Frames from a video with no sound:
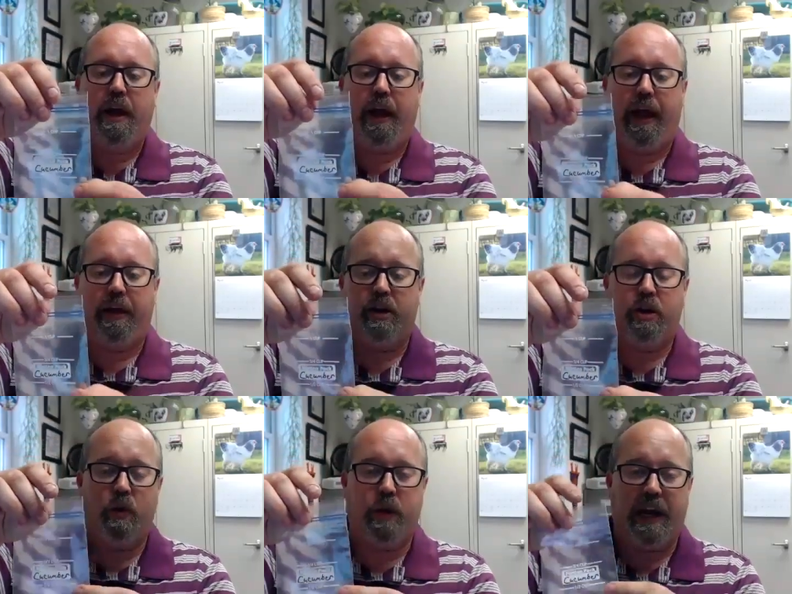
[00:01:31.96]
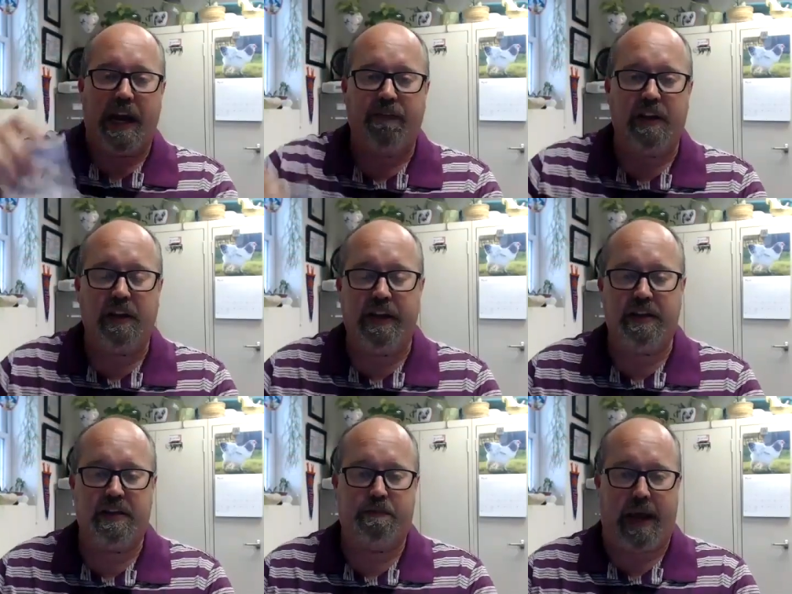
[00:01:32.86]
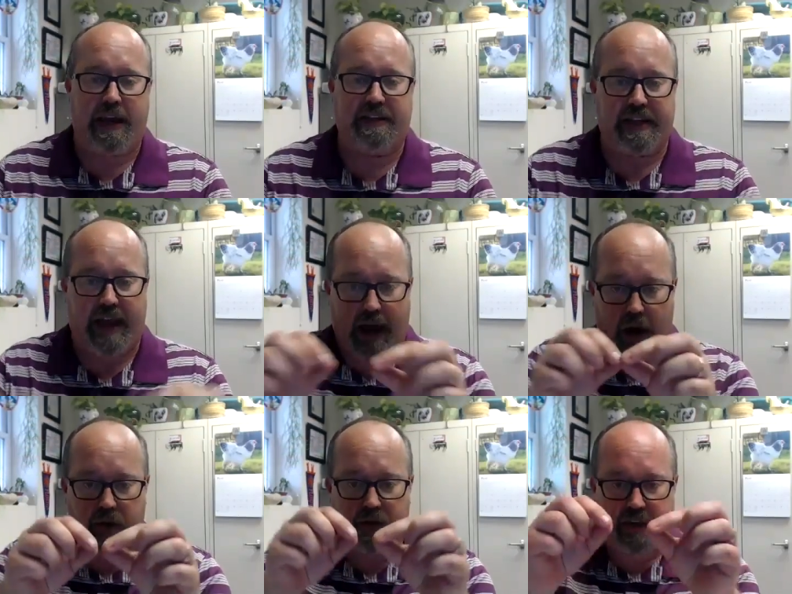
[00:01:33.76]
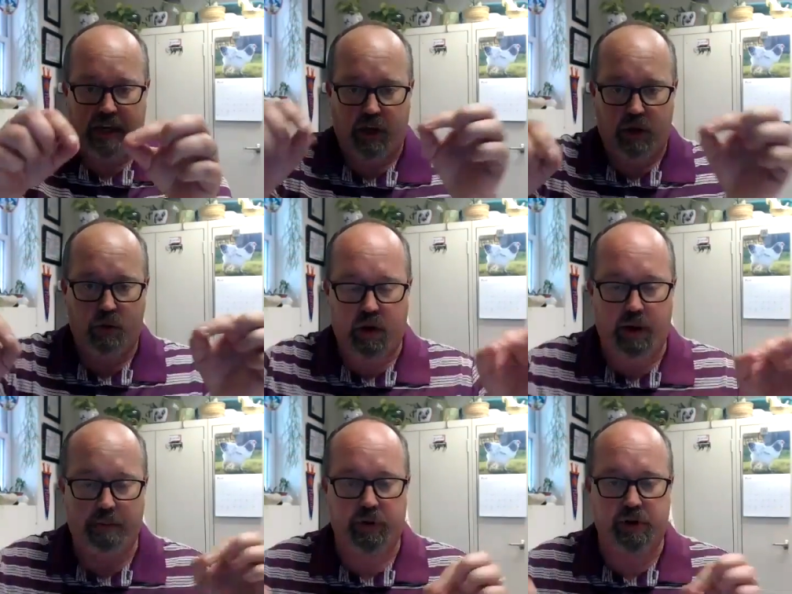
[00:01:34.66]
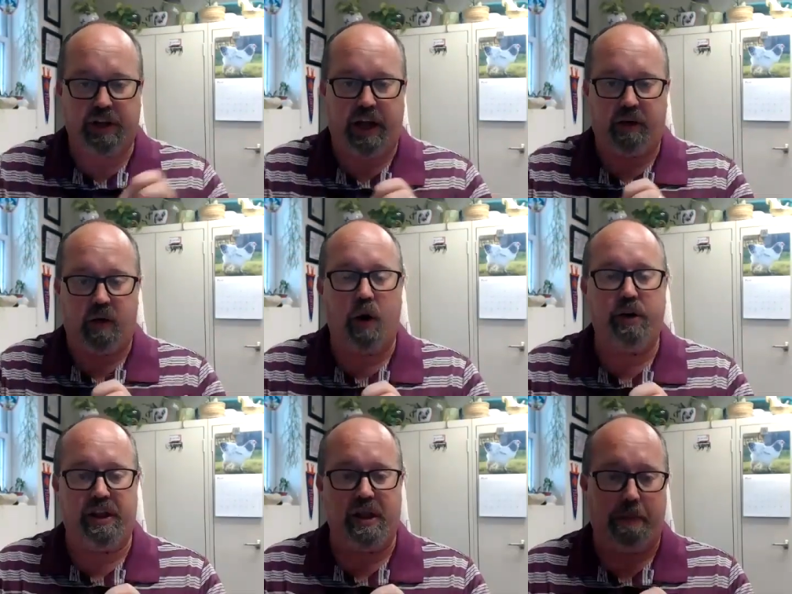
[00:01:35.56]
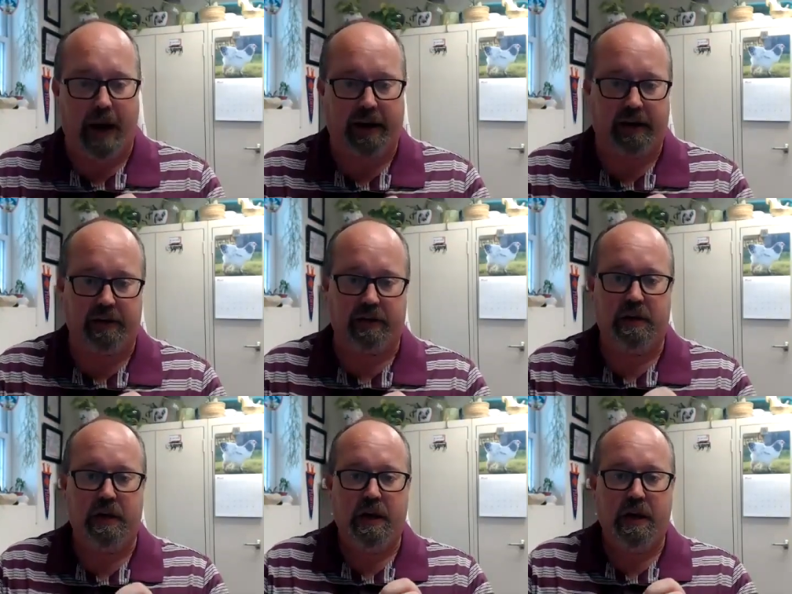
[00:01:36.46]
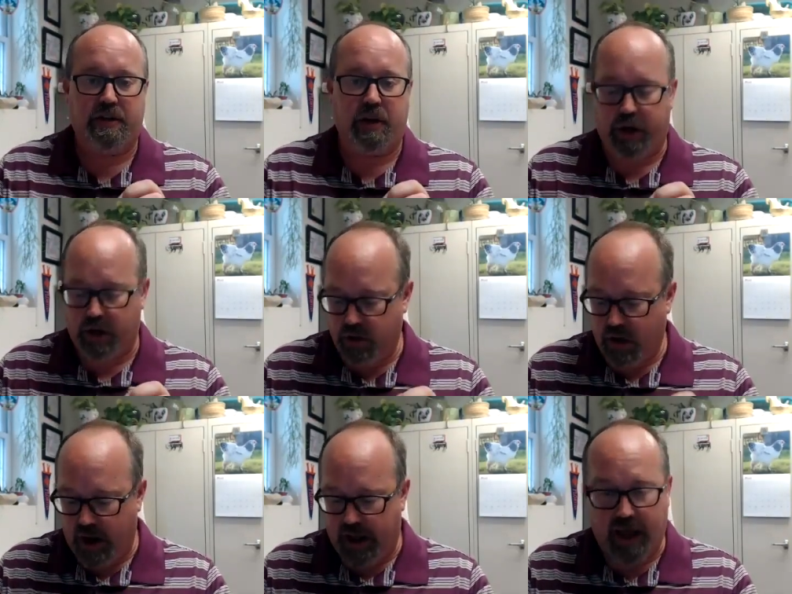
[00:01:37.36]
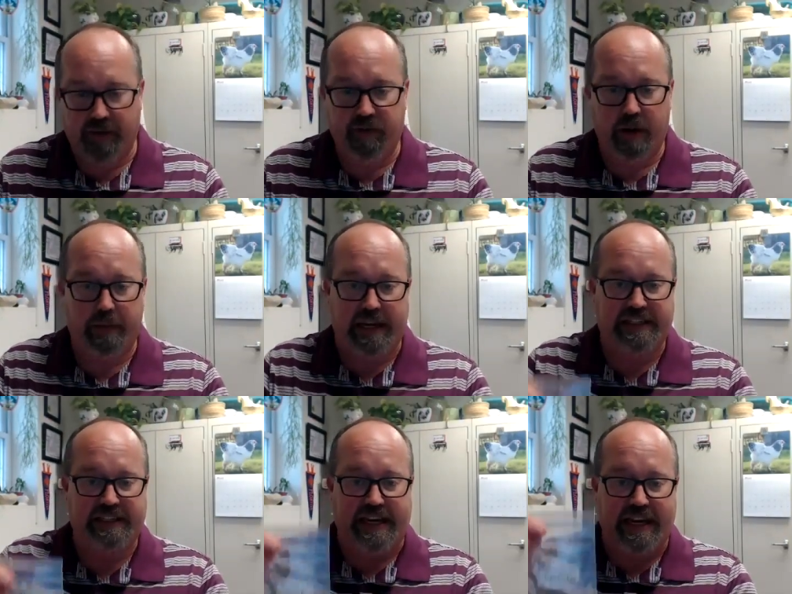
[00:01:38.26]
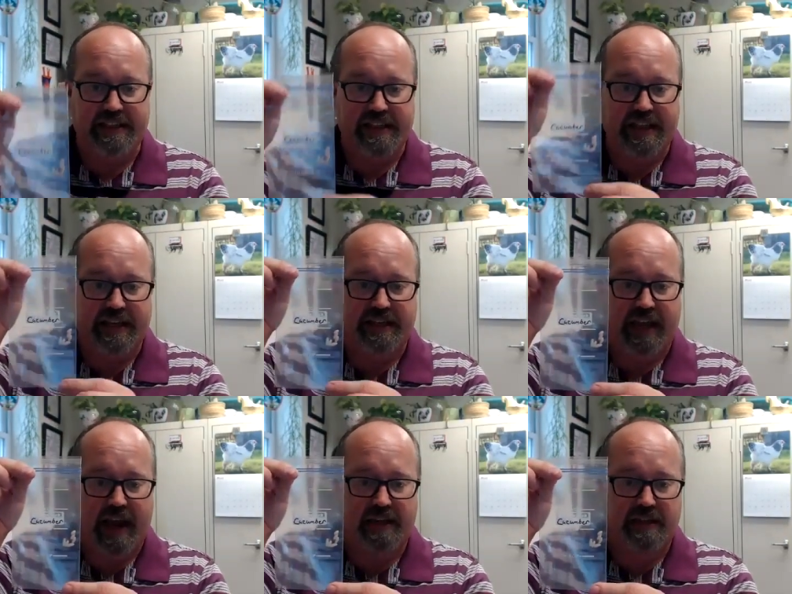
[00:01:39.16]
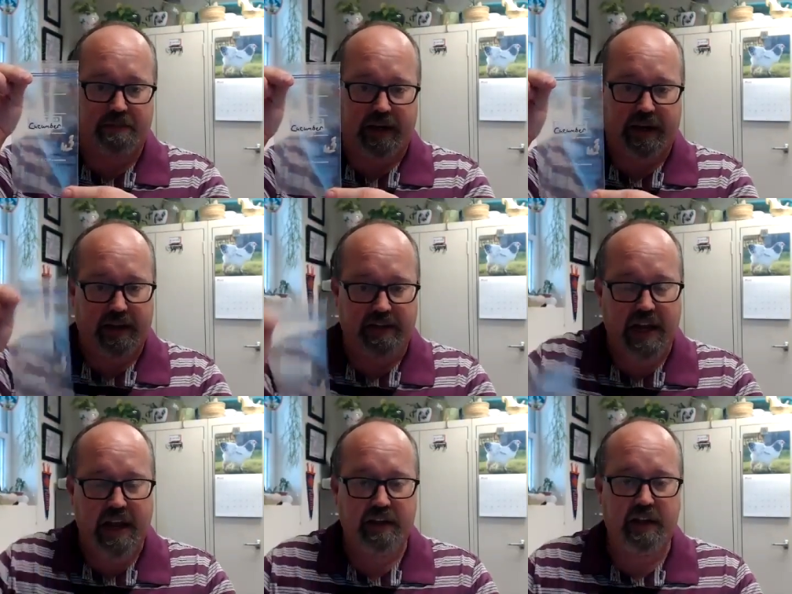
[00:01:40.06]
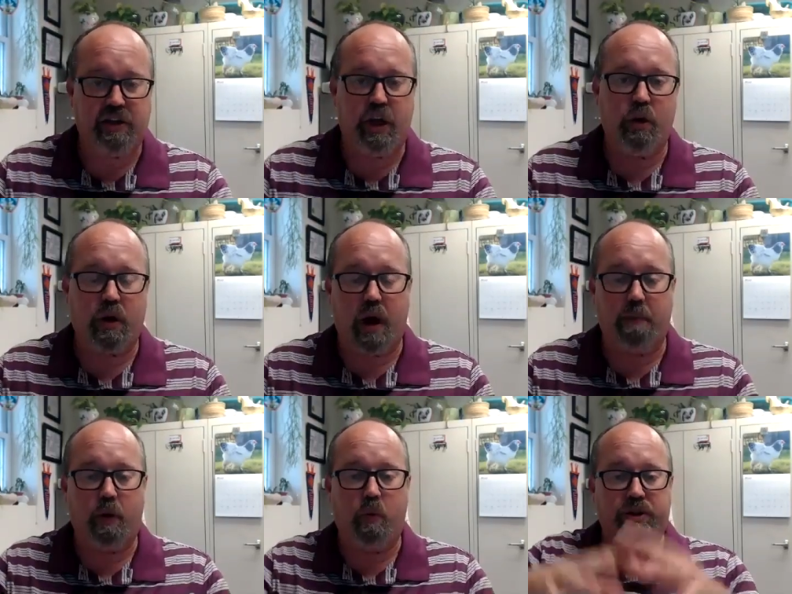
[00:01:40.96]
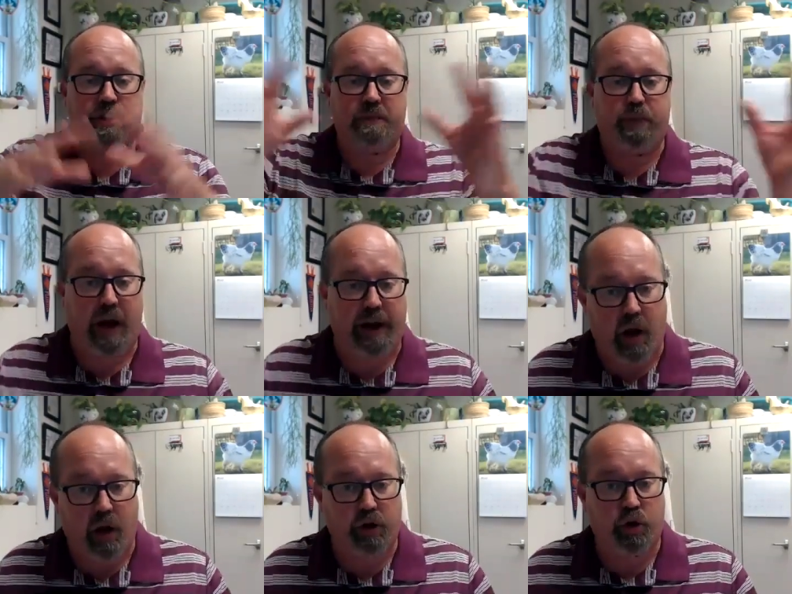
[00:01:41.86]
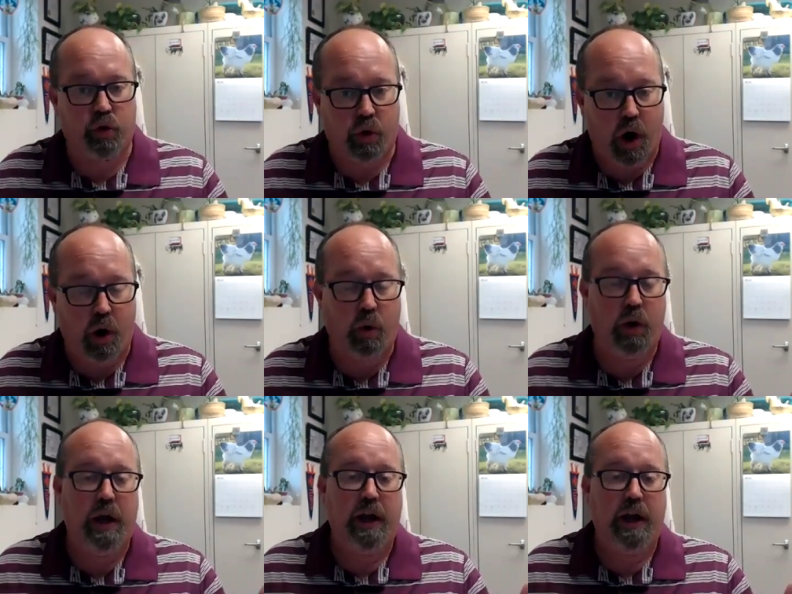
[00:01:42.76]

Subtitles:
and you evenly space out the cucumbers around in the bucket. So you do not have very many seeds in this case because this cucumber will spread out and grow